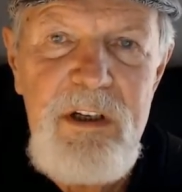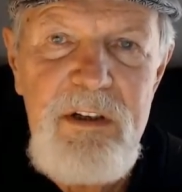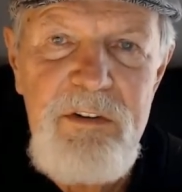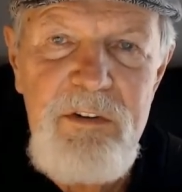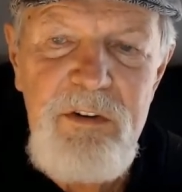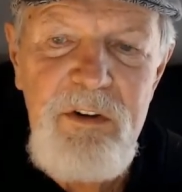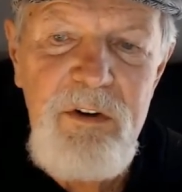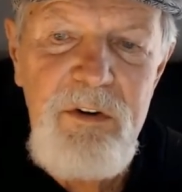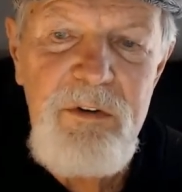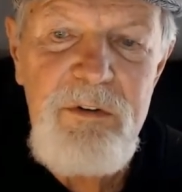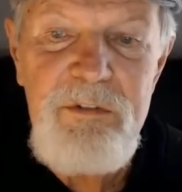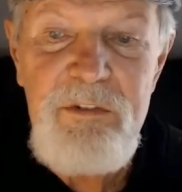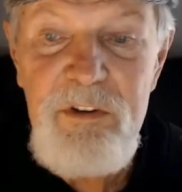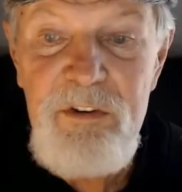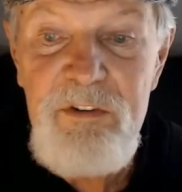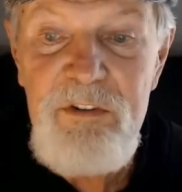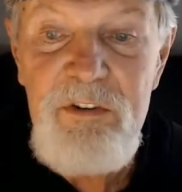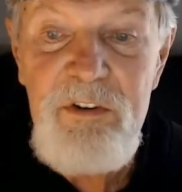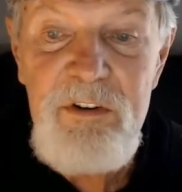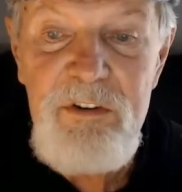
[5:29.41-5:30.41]
So
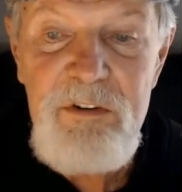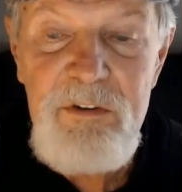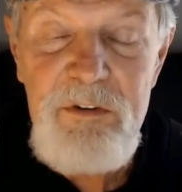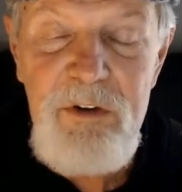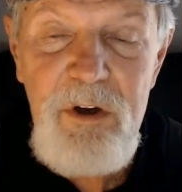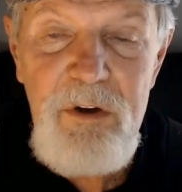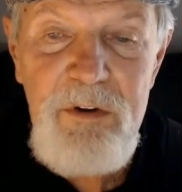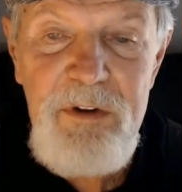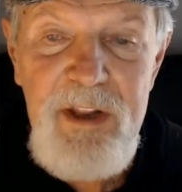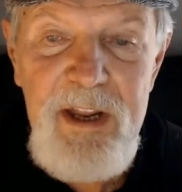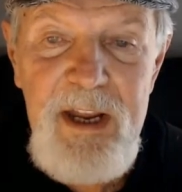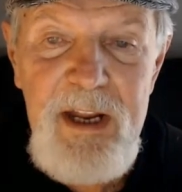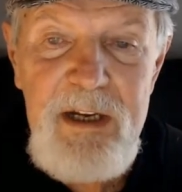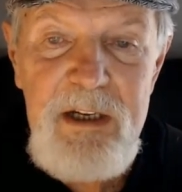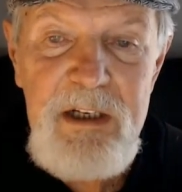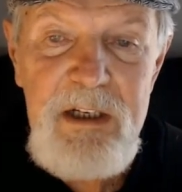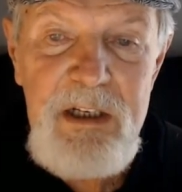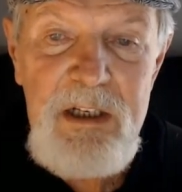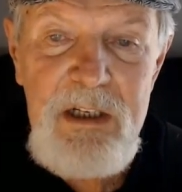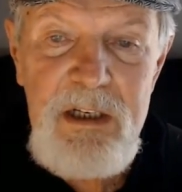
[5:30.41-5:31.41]
just so you know
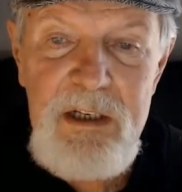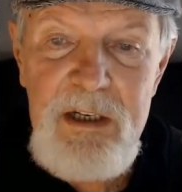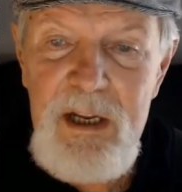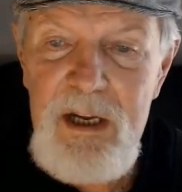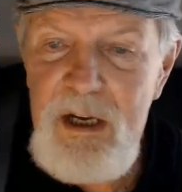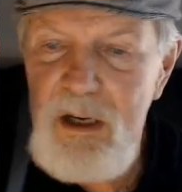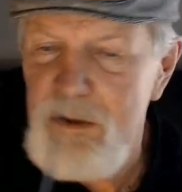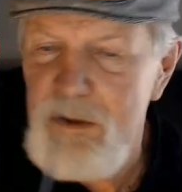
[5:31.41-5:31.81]
that. Now